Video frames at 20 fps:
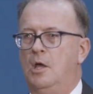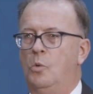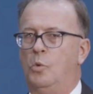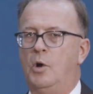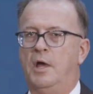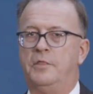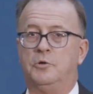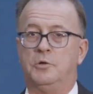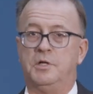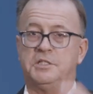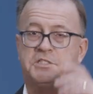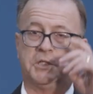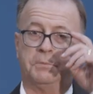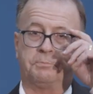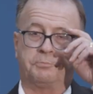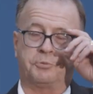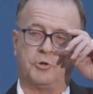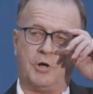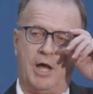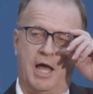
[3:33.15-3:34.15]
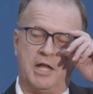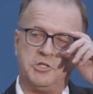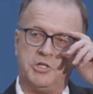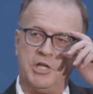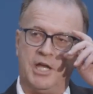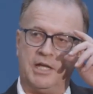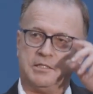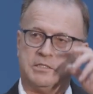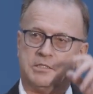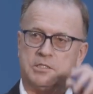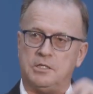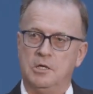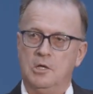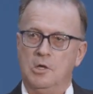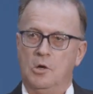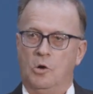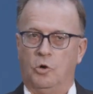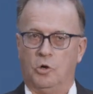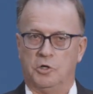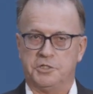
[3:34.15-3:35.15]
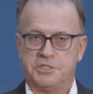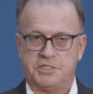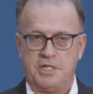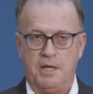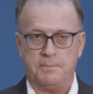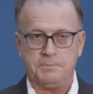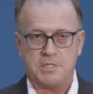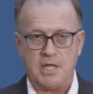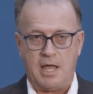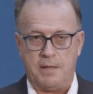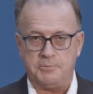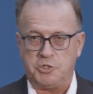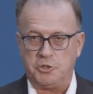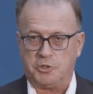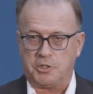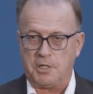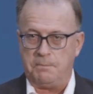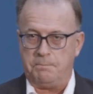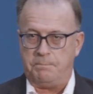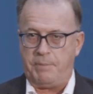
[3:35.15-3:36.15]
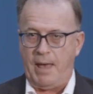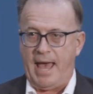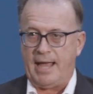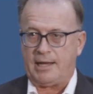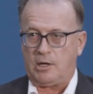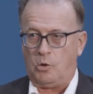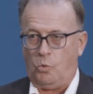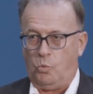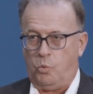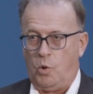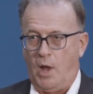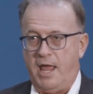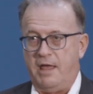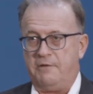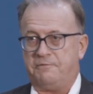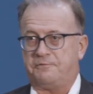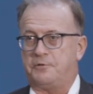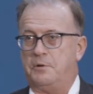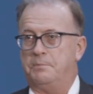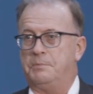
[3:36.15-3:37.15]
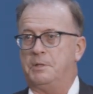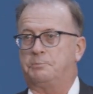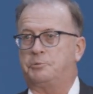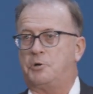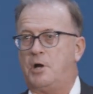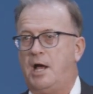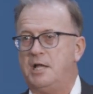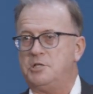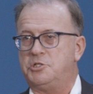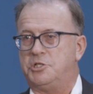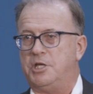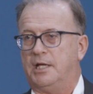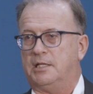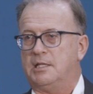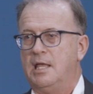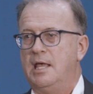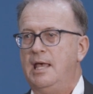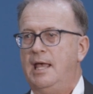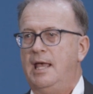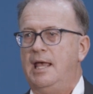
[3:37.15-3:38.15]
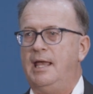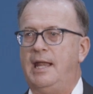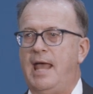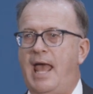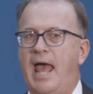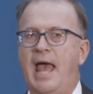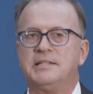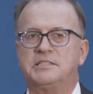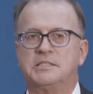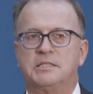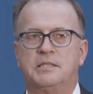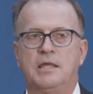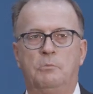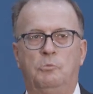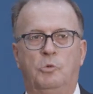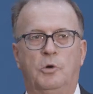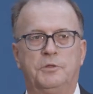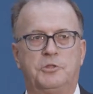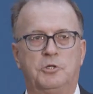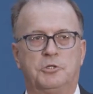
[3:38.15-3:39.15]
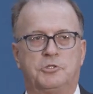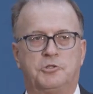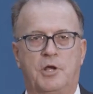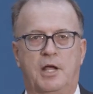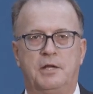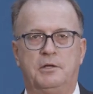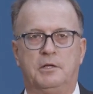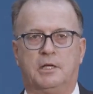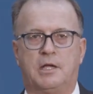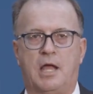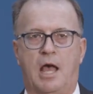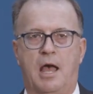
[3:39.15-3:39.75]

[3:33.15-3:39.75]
Whether it's a project, or sometimes you can back away from the project and ask them what they're trying to